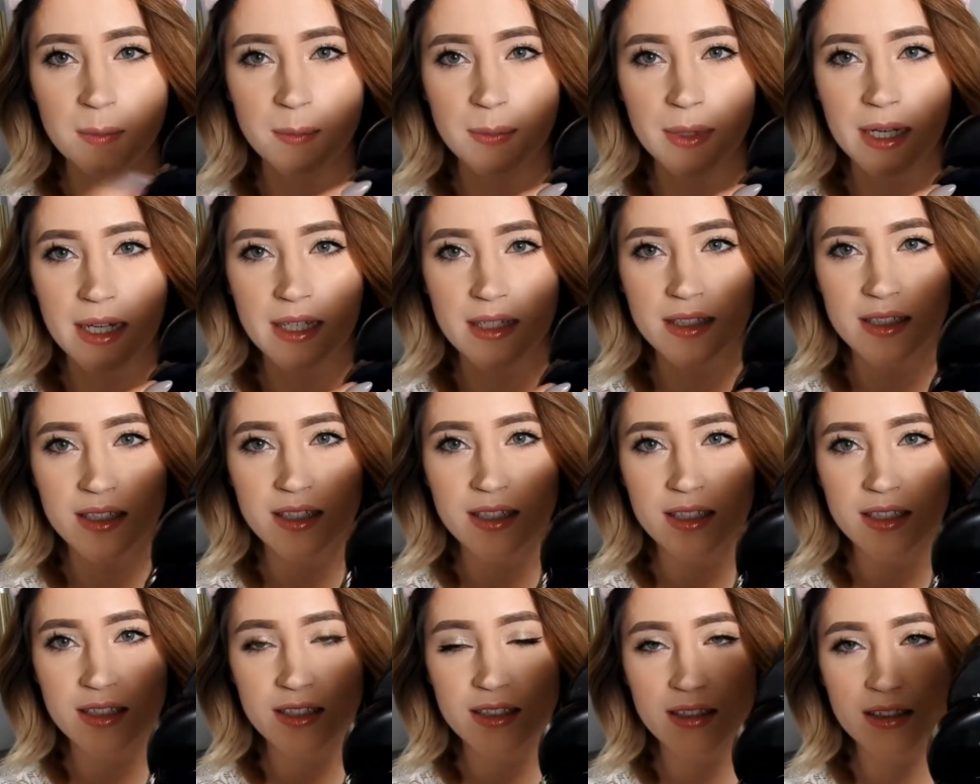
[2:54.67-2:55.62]
But
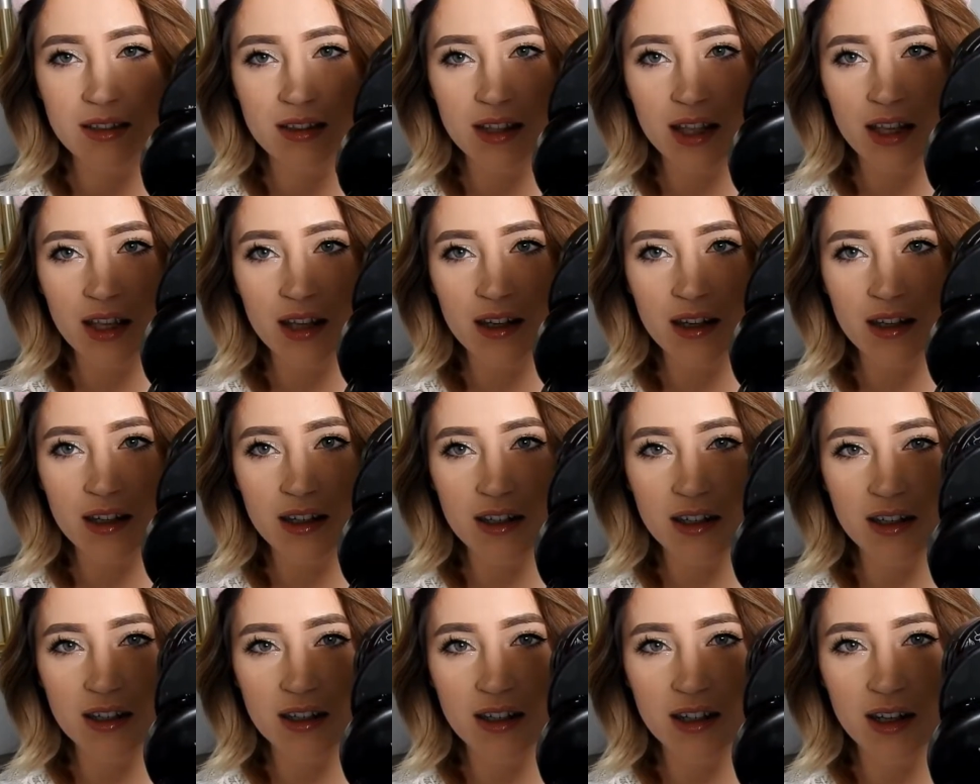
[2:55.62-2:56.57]
they
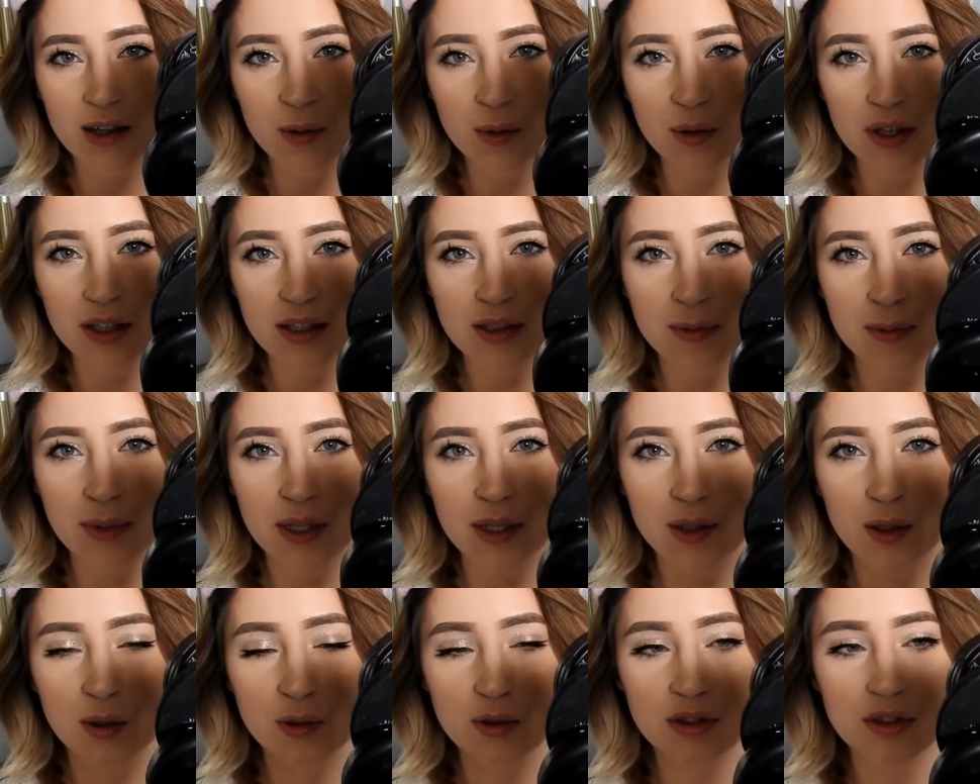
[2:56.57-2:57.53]
are always my
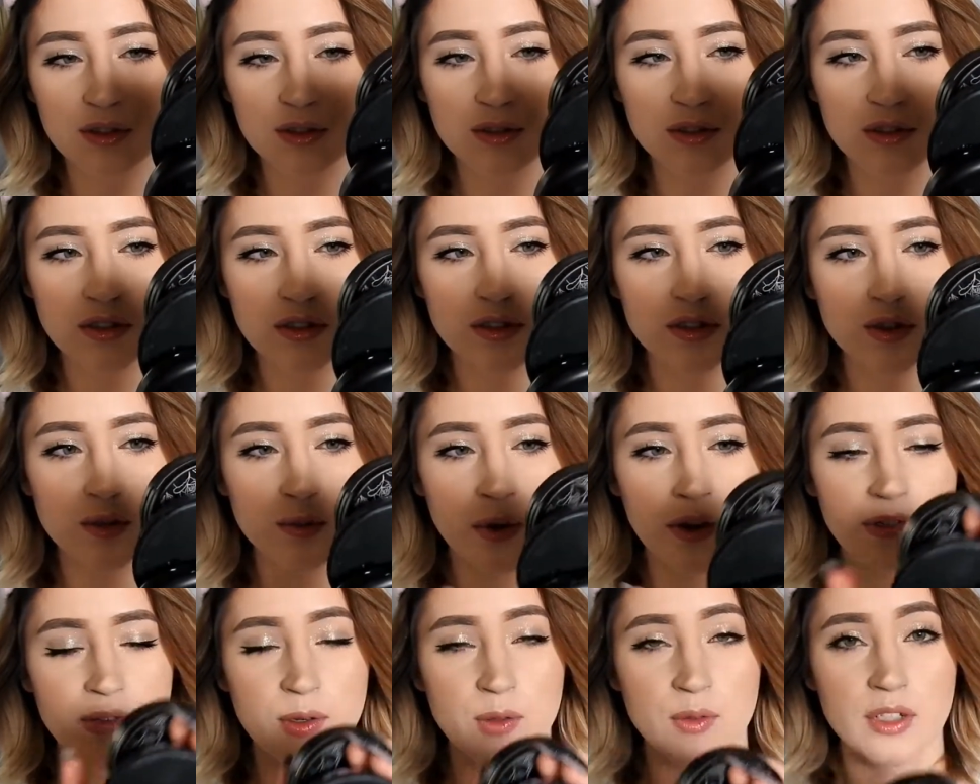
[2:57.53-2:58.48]
go-tos to do
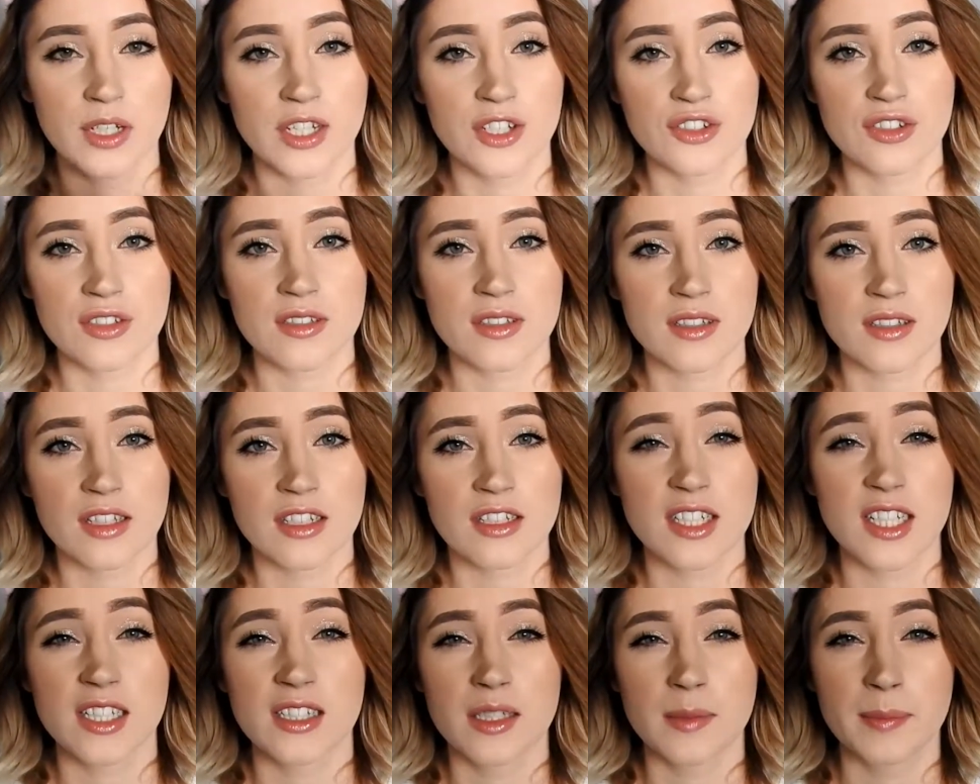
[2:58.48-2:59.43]
my foundations on a
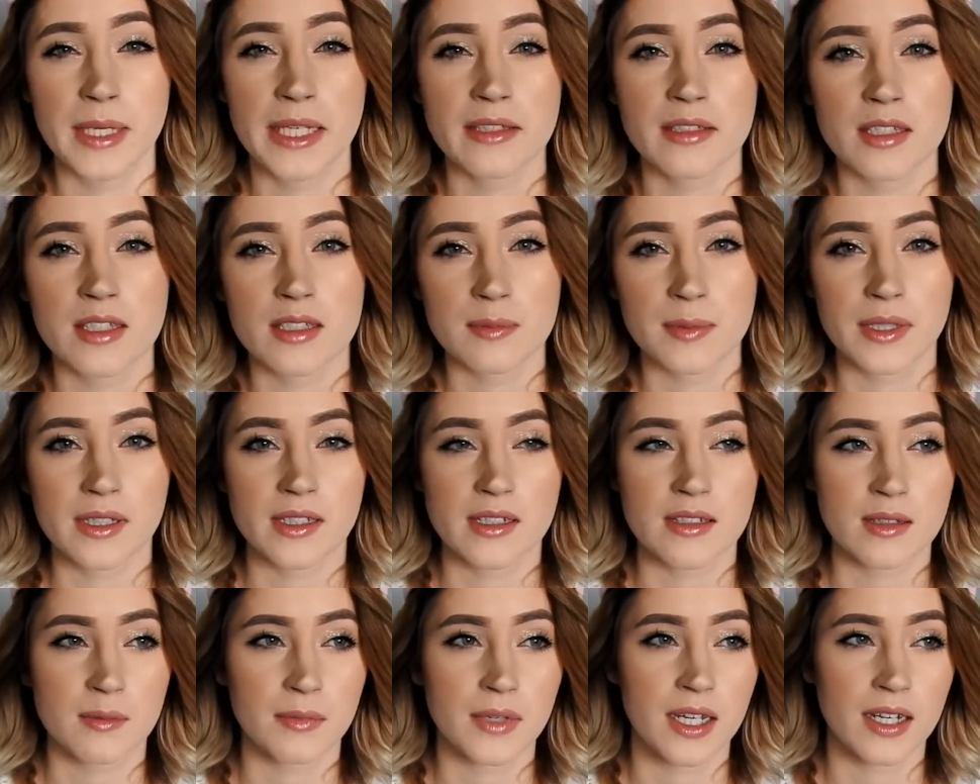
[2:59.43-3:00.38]
daily basis
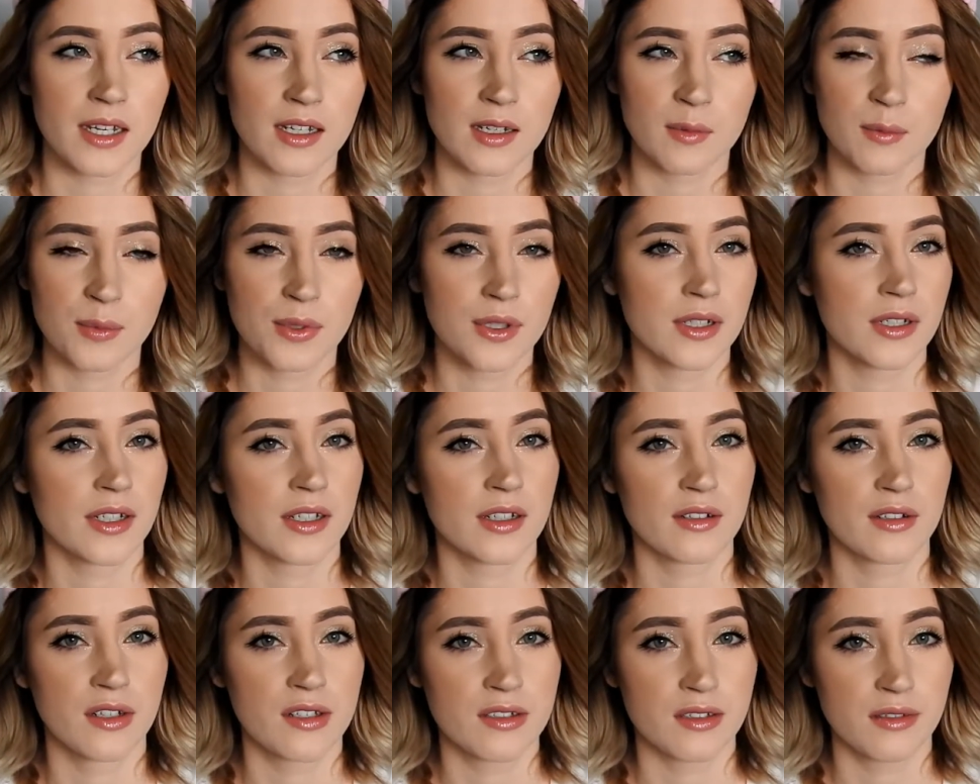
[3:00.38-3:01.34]
because I'm not going to put a
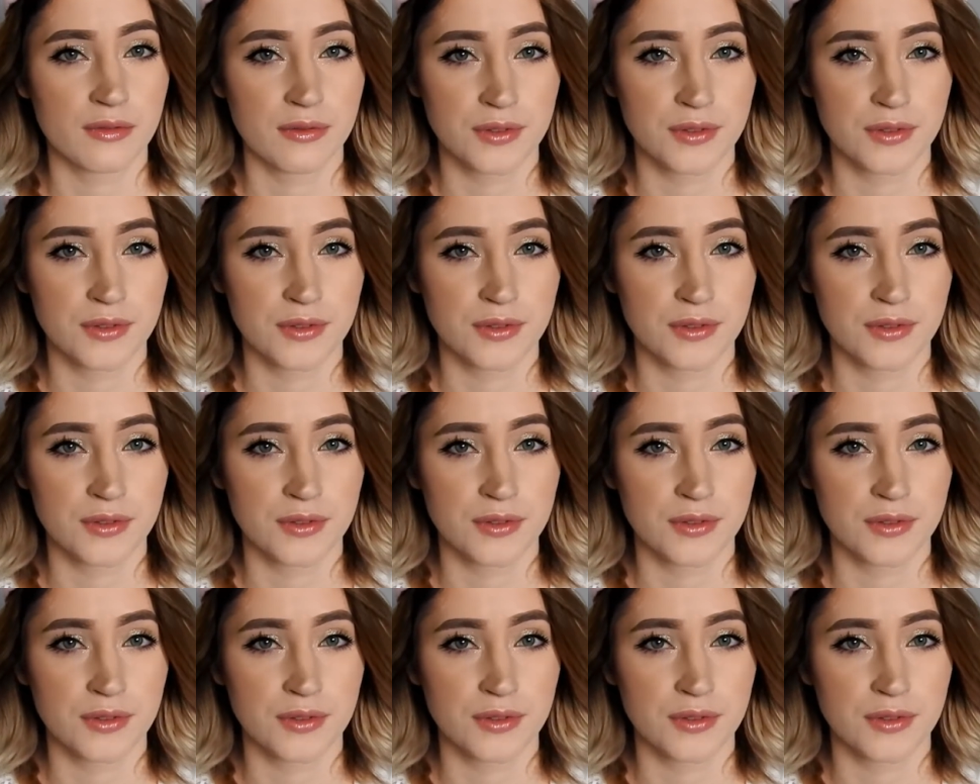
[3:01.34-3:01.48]
crazy